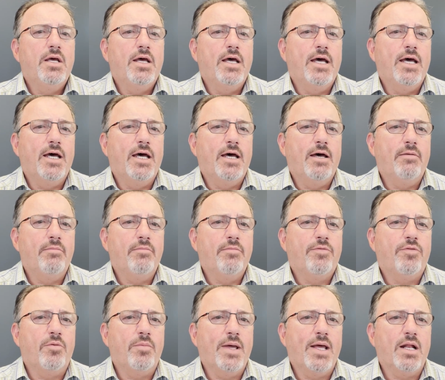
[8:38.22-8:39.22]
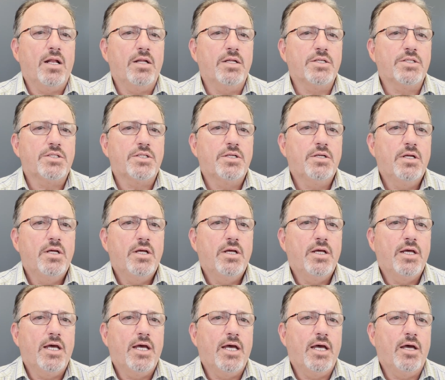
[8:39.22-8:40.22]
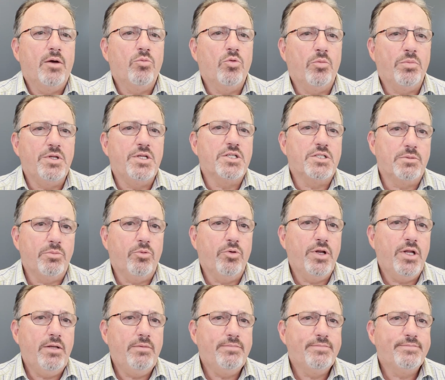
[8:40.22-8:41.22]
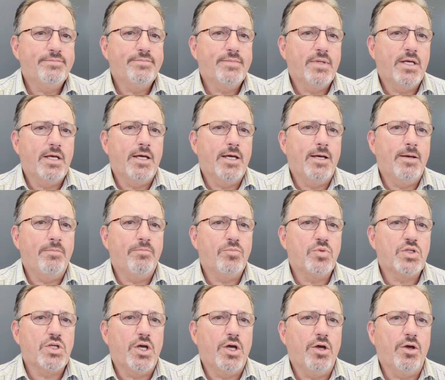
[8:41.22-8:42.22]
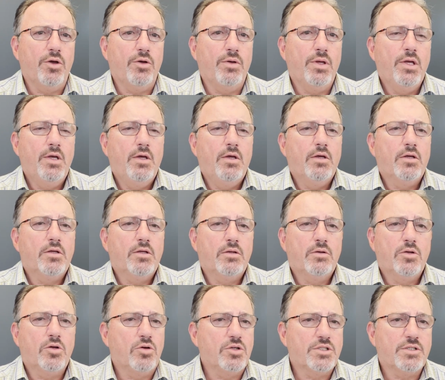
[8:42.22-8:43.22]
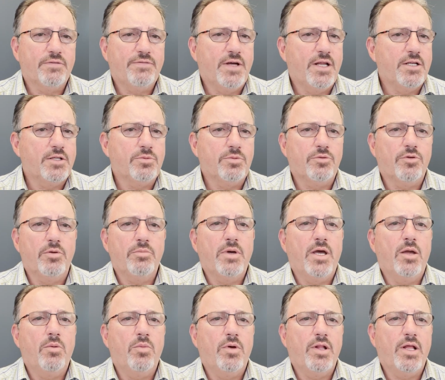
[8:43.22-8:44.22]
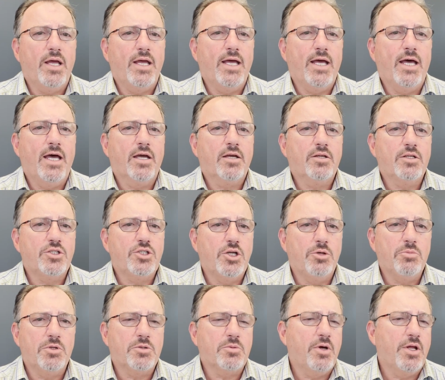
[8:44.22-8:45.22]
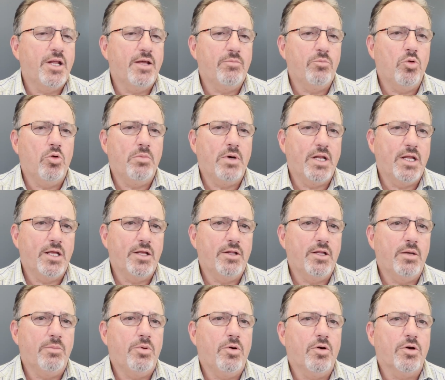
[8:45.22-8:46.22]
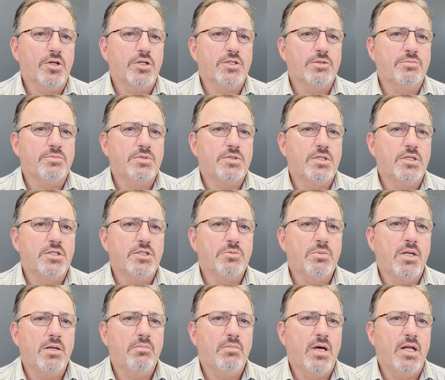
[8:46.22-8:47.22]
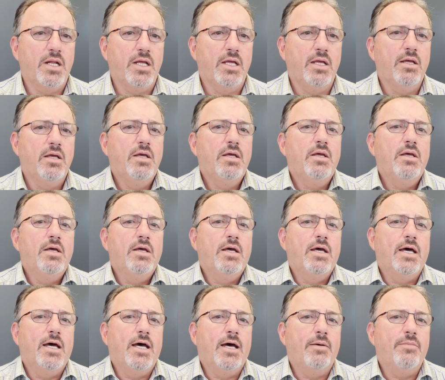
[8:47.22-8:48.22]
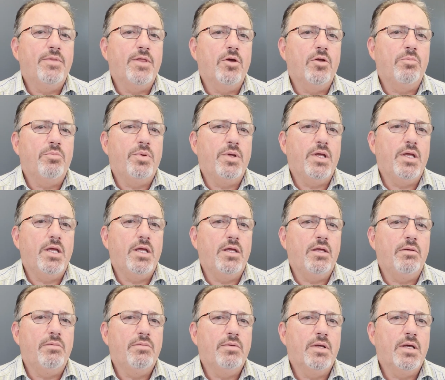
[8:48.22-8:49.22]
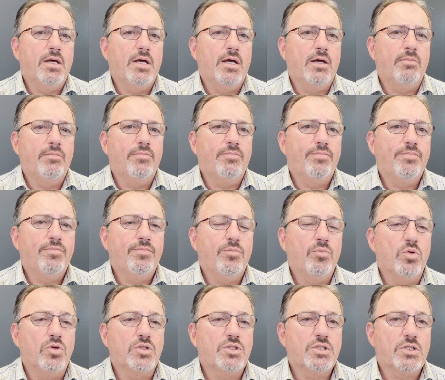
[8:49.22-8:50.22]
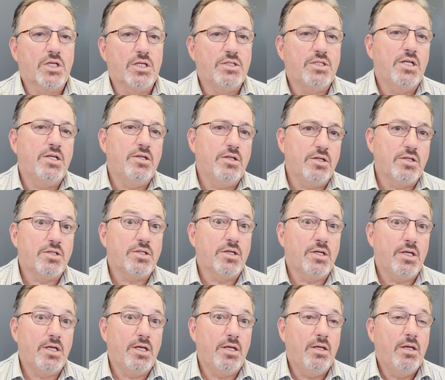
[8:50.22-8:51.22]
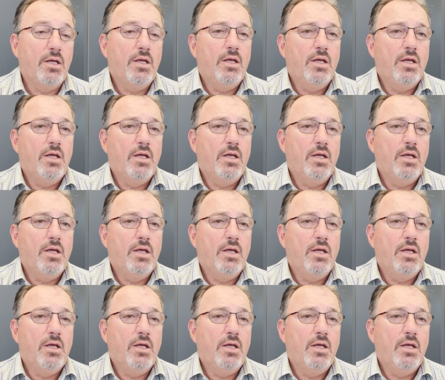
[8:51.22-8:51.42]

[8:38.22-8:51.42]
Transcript: um, from analysts uh, will be disappointing. Um, so cost of funds will remain where they are. Consumers won't have more money in their pocket to, to spend money. Uh, there would be, um, we'll continue to see